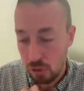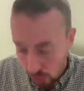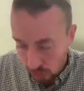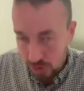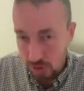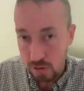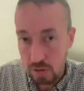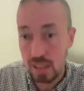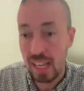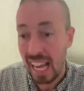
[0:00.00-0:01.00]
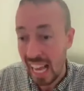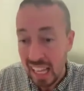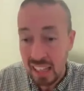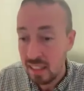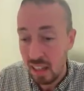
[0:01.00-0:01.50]
soldiers
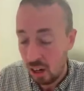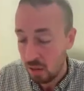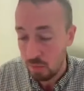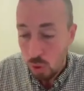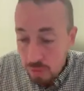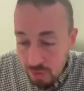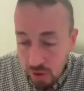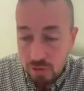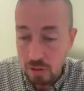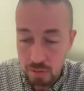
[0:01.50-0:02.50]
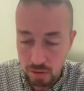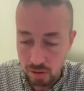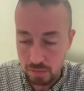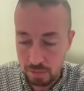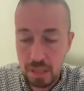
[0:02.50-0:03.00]
and our more
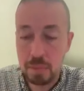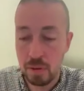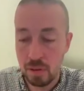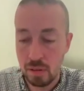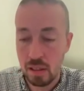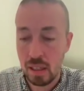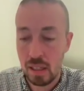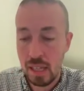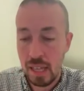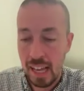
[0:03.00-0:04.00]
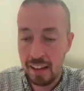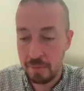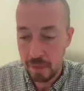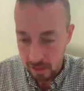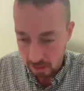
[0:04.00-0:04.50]
vulnerable people
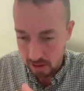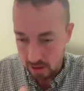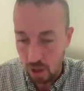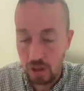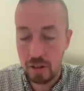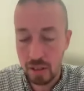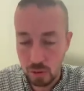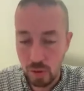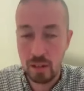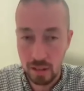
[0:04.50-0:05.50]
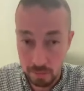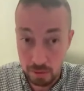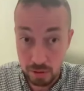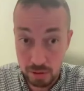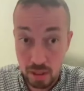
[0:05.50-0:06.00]
have been slaughtered in greater
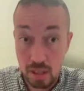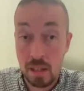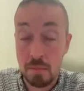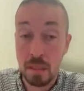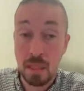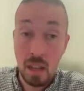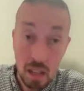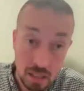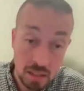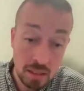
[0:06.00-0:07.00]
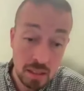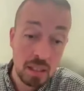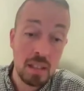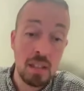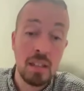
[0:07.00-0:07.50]
numbers because
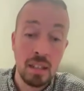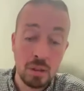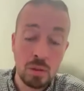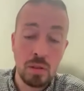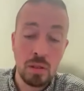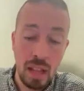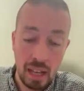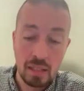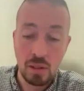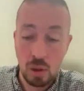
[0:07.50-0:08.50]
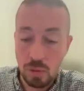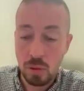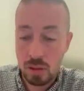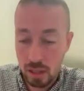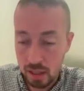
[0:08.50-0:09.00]
Israel has
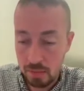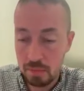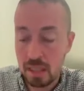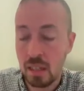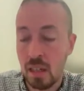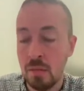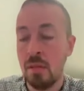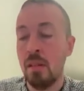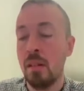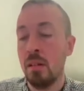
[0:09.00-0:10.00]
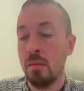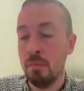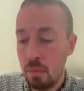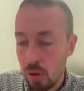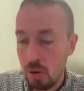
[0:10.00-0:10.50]
over time become
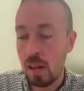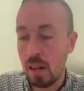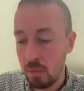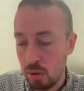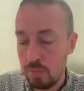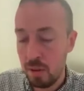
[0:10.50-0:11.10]
more and more